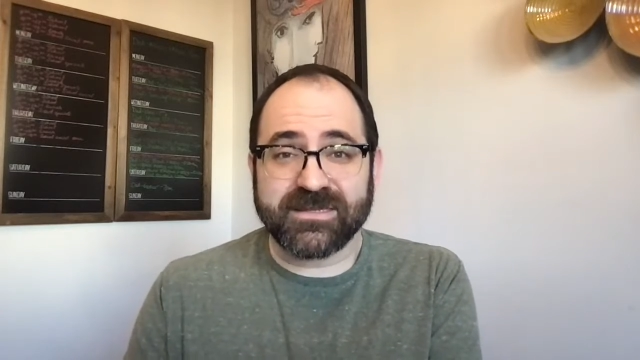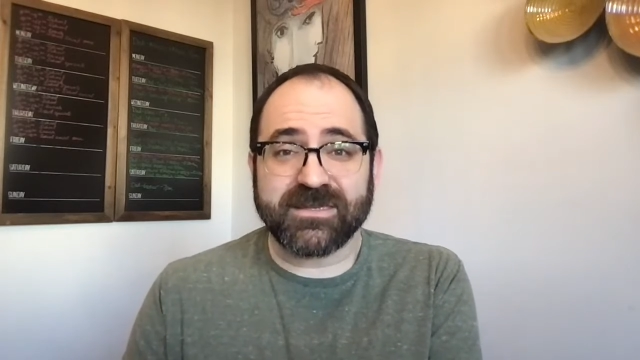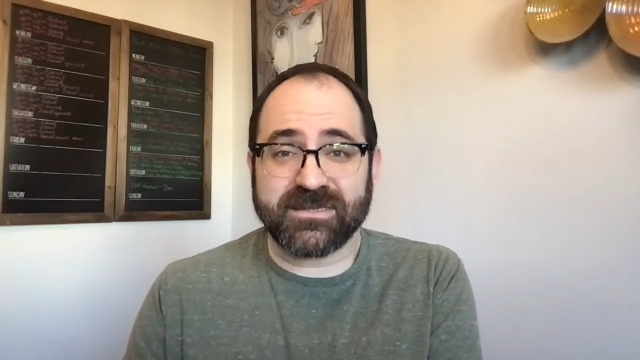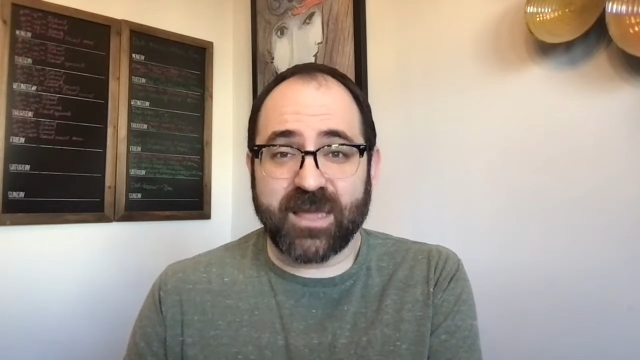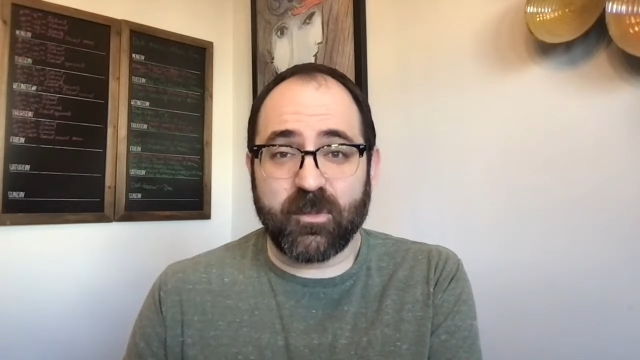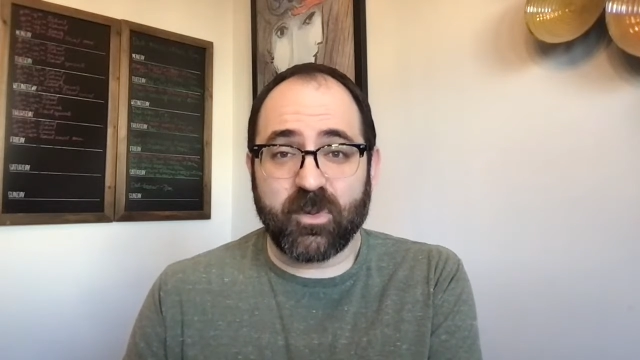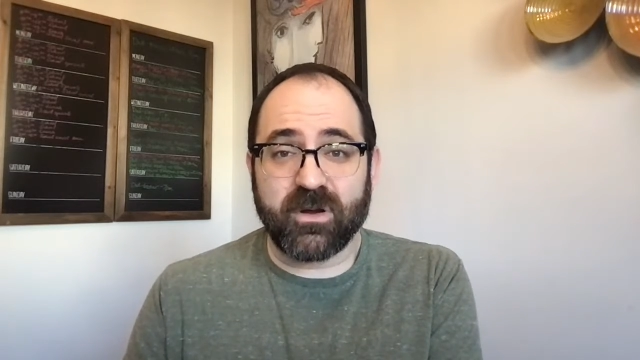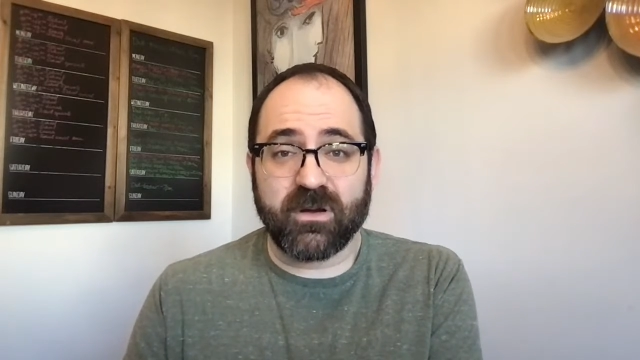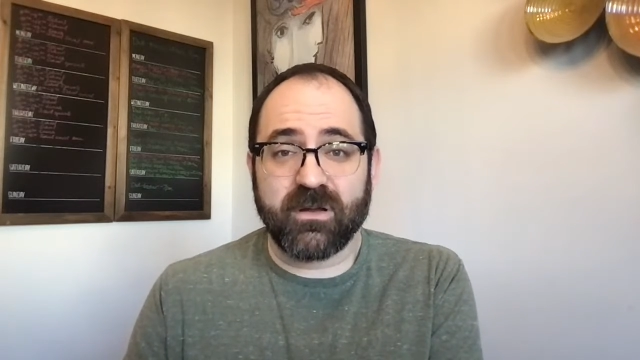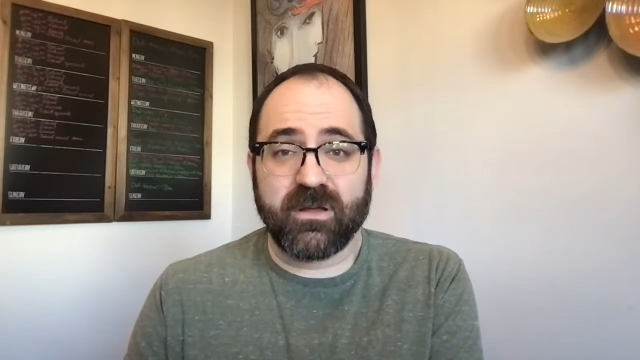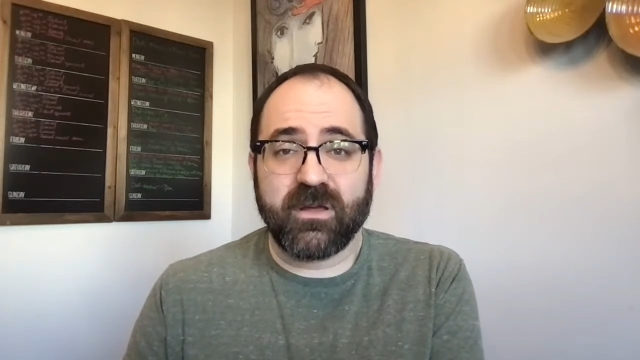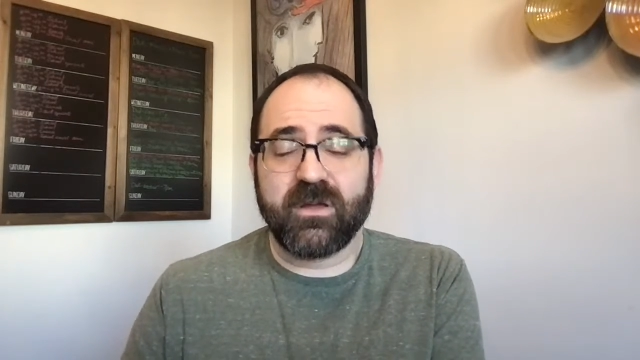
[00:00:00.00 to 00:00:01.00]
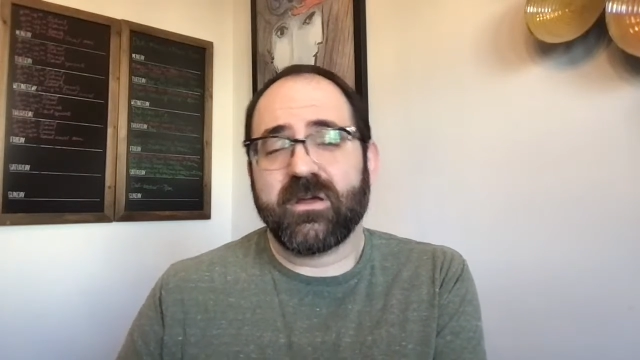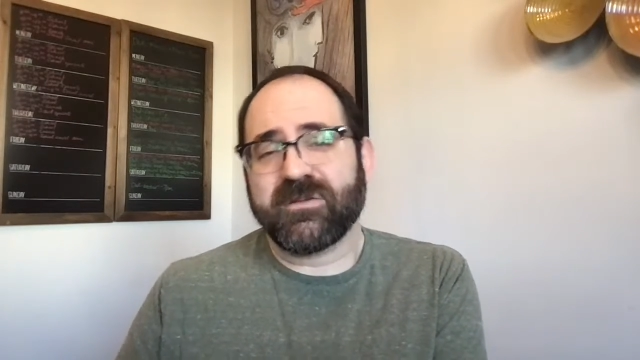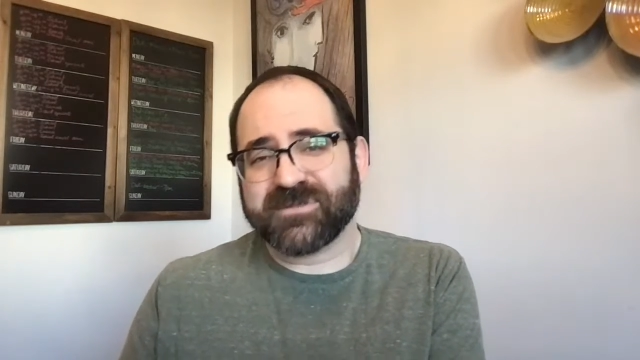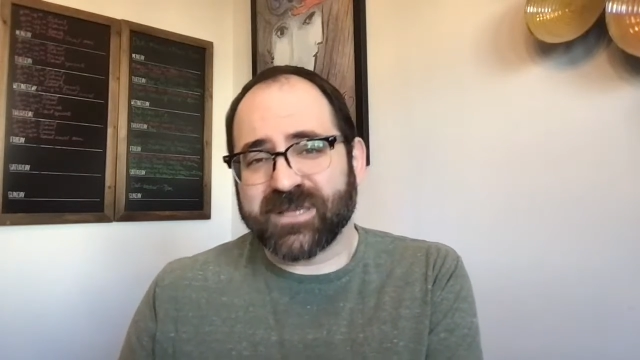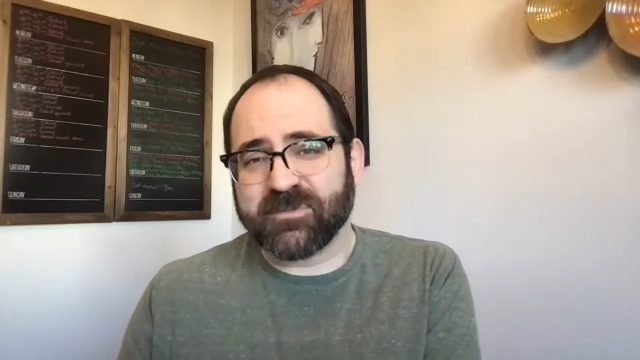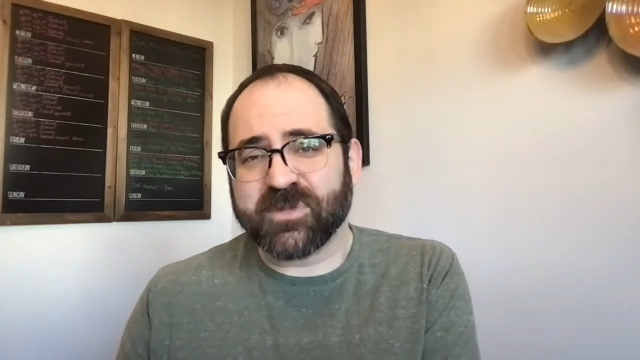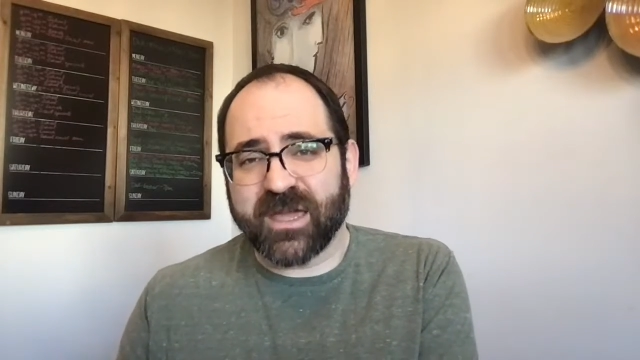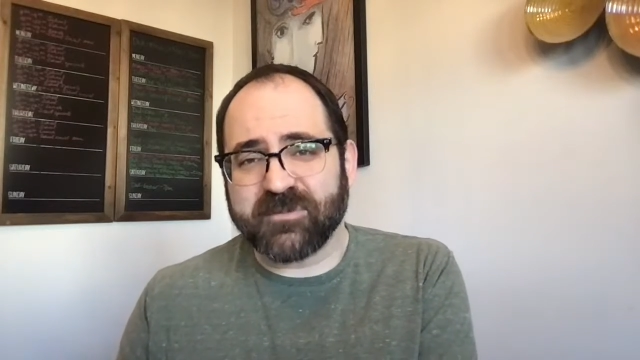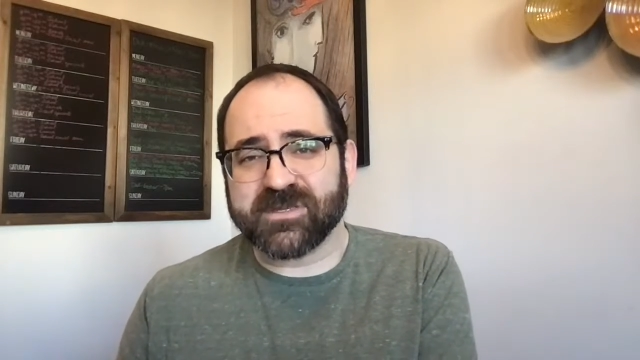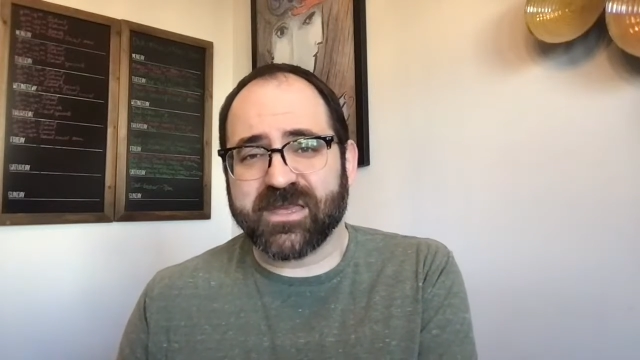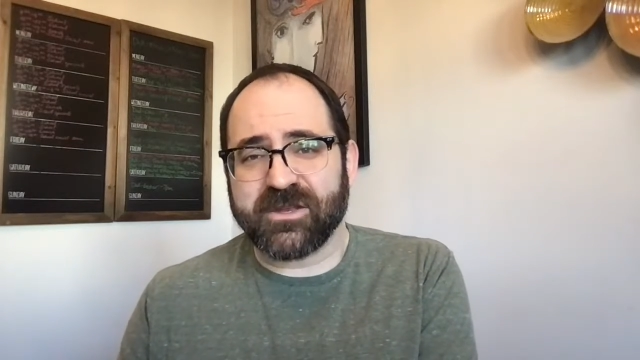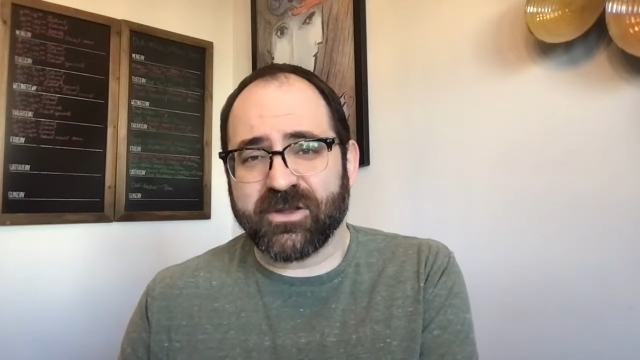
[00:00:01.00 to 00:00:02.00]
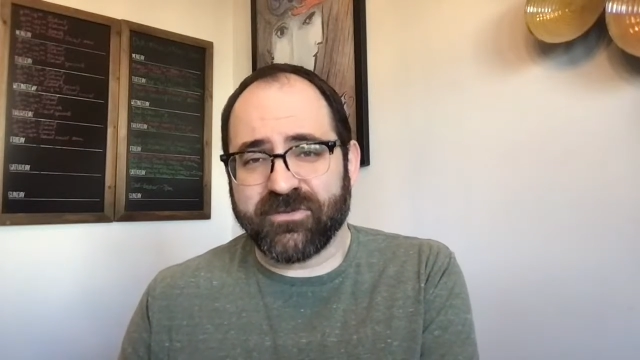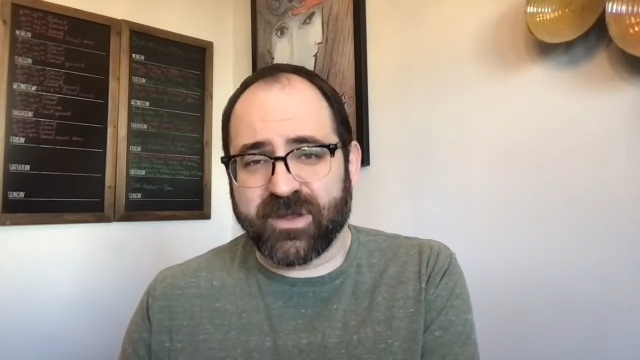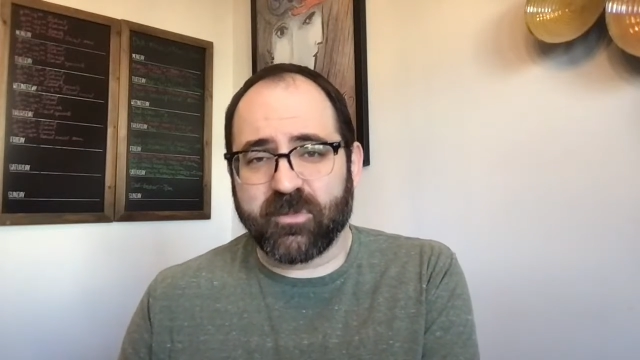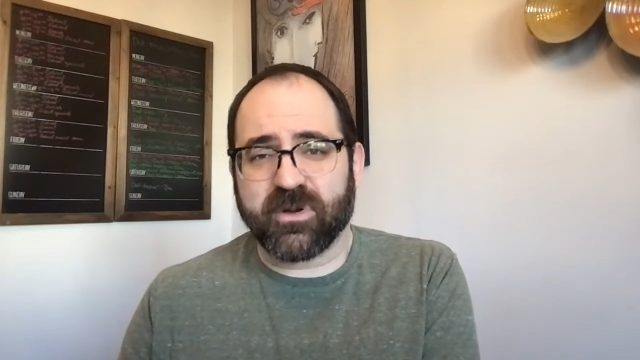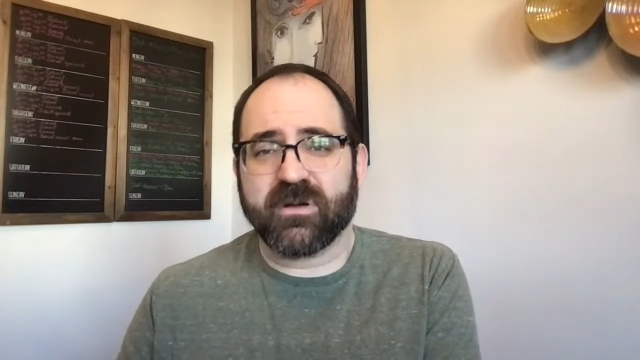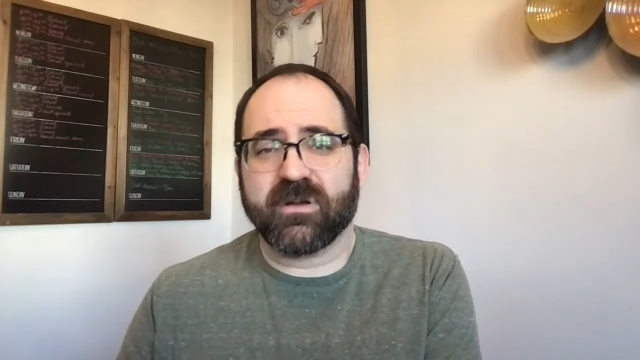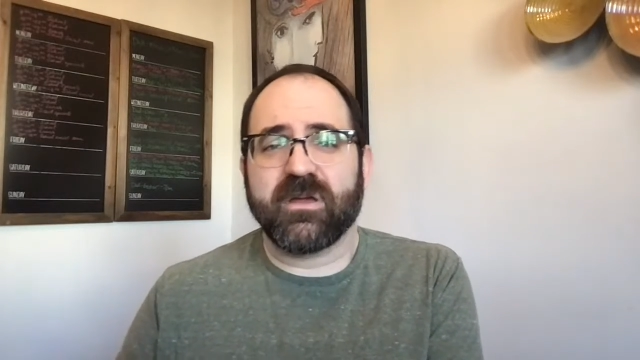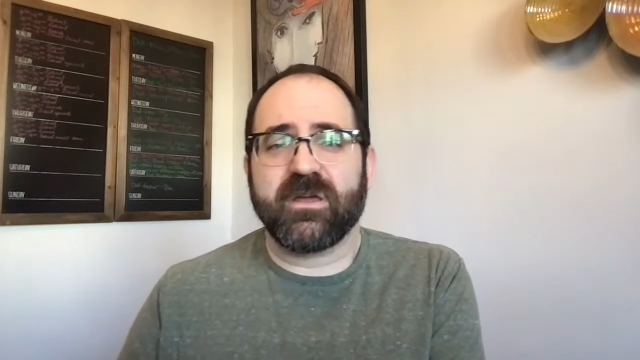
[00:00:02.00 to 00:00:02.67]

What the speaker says: December, sometimes late November.